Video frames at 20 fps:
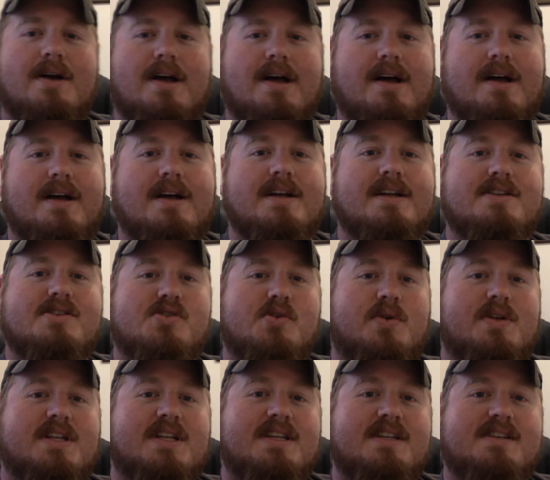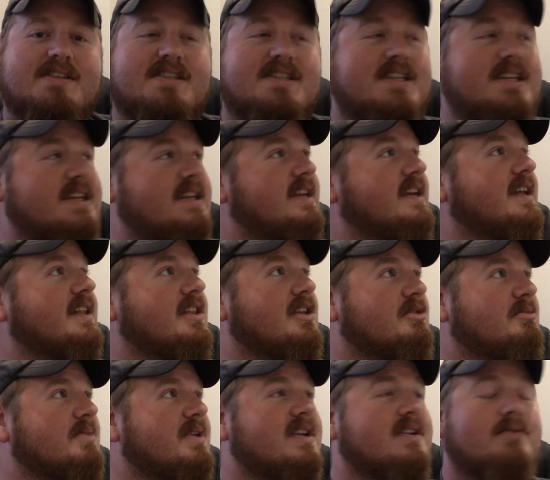enjoyed getting to see a
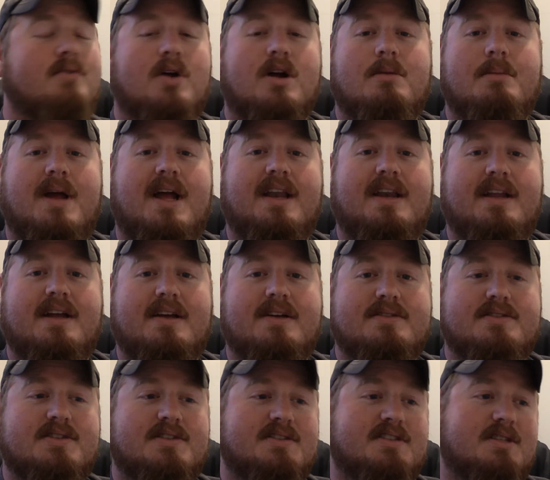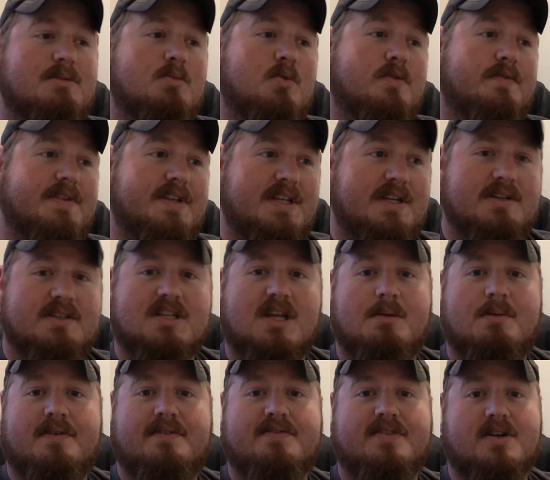little bit of where I'm at now. So you'll see more videos
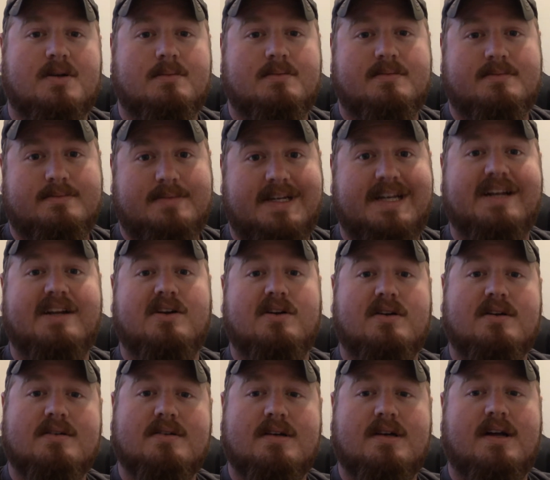coming from here.